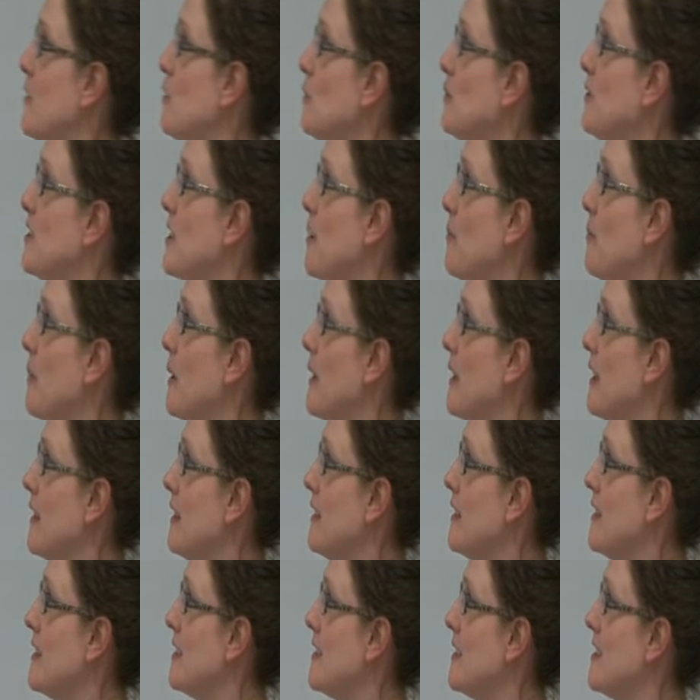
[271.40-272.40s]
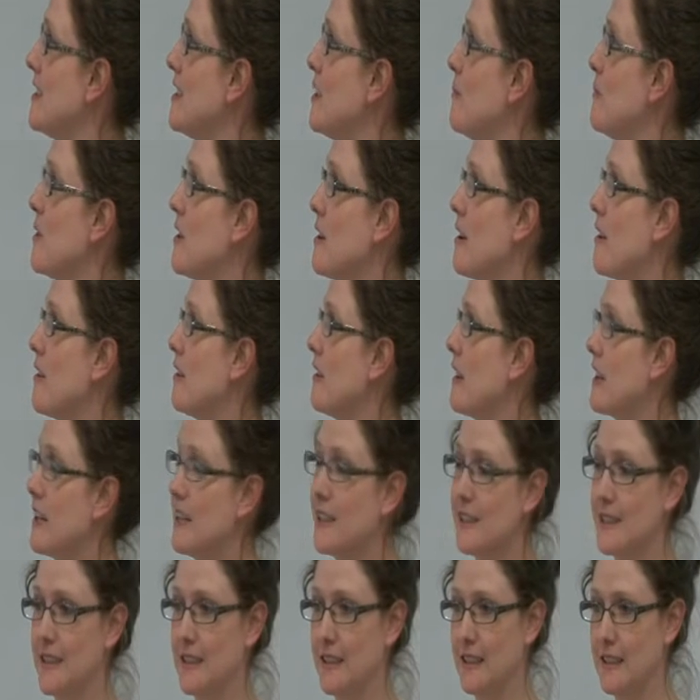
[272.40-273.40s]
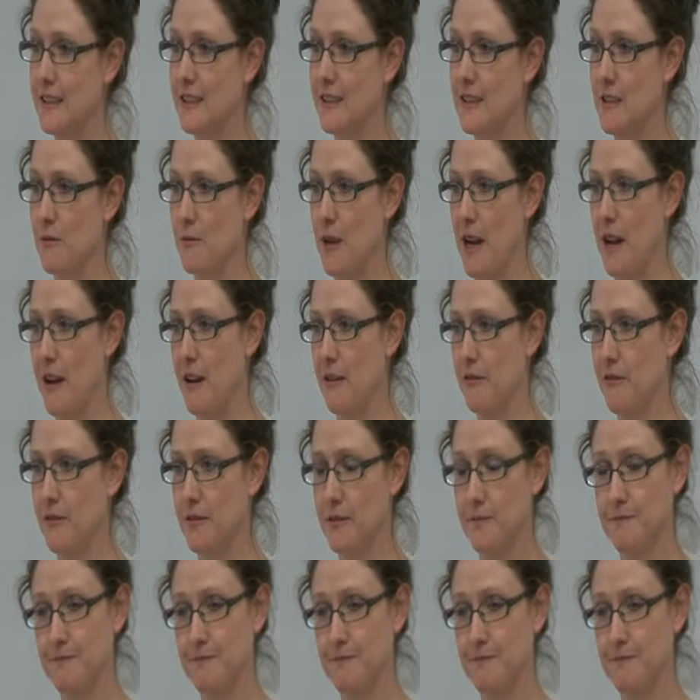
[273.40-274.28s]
holds up against some of the other isolates that we have.